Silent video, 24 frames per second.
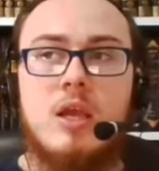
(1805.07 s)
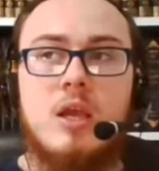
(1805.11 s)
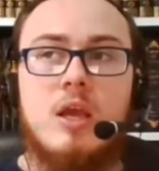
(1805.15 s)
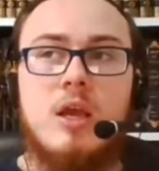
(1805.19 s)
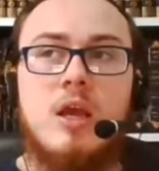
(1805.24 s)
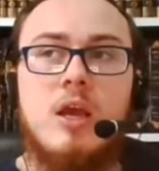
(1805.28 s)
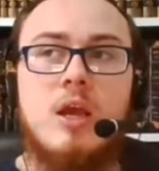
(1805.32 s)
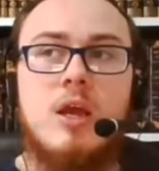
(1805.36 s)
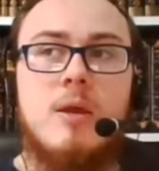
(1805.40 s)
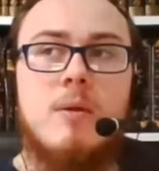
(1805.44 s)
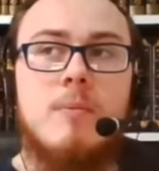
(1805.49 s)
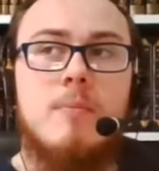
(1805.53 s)

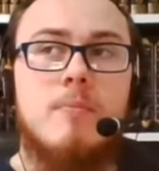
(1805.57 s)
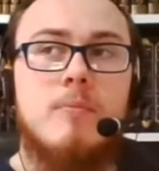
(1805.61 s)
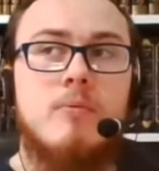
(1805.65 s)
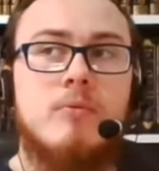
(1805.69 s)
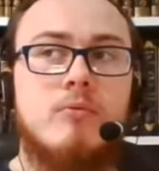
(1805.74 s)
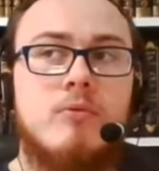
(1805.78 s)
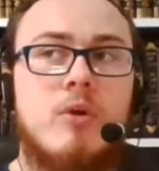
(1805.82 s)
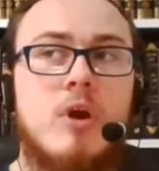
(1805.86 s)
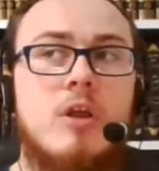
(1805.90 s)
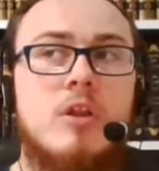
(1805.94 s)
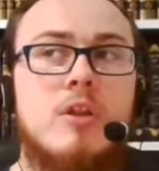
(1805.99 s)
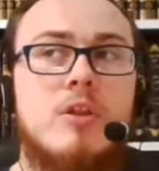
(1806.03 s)

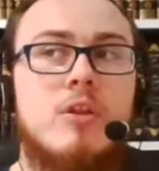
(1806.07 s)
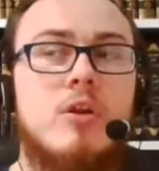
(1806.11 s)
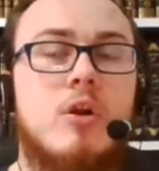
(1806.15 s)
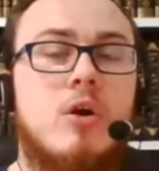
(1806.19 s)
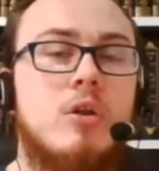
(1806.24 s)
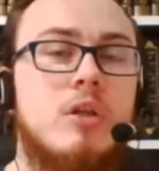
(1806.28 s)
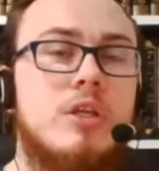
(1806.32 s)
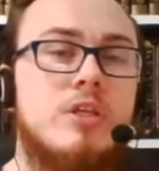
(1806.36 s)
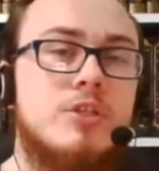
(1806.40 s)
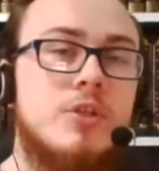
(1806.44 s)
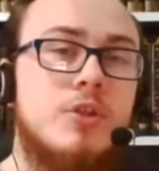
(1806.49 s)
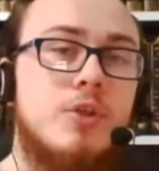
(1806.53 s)
rather than
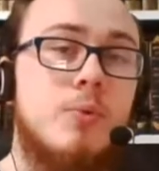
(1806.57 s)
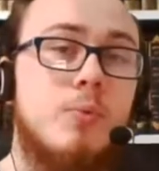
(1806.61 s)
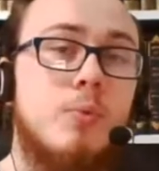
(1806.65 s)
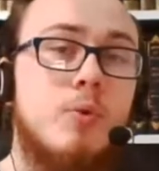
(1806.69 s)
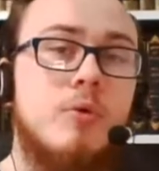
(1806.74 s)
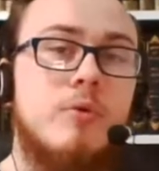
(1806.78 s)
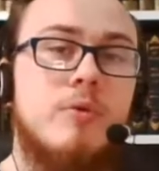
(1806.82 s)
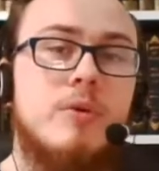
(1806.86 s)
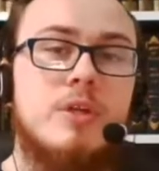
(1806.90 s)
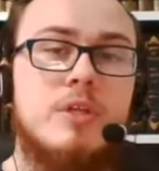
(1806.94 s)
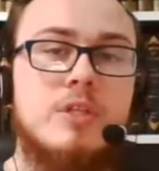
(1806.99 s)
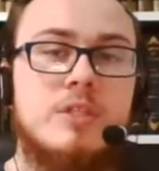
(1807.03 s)
all these other
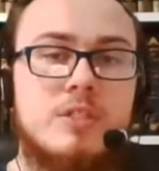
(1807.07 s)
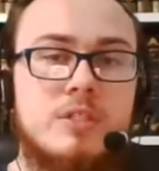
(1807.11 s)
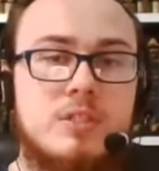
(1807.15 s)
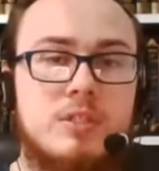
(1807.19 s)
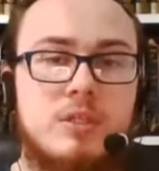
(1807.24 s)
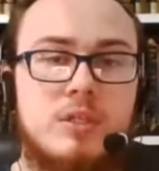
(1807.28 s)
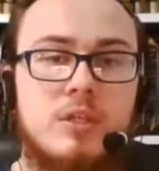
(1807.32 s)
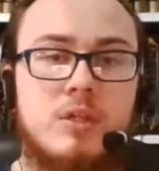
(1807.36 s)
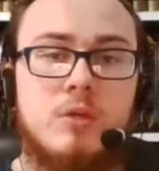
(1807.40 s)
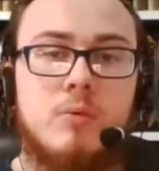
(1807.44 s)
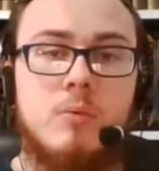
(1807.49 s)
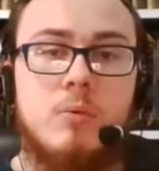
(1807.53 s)
worries
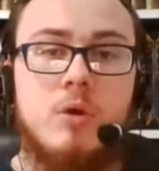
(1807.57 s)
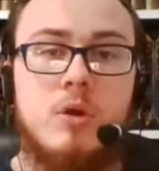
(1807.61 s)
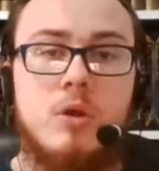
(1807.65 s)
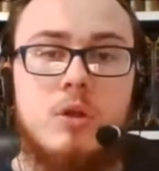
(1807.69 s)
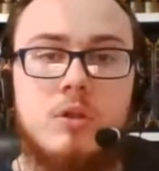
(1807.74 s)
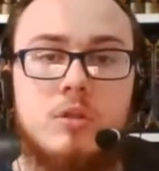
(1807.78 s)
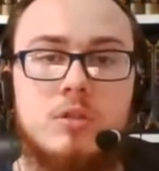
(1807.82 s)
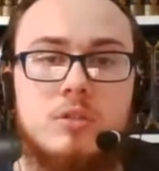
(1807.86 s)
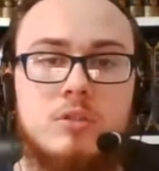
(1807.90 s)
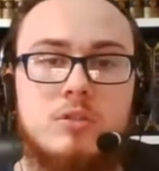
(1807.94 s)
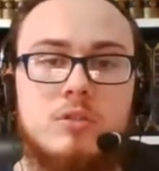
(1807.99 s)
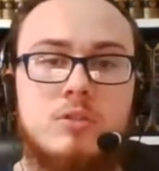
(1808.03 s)
in the
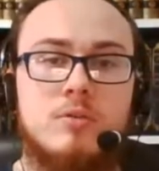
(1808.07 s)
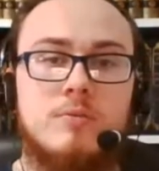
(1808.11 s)
world.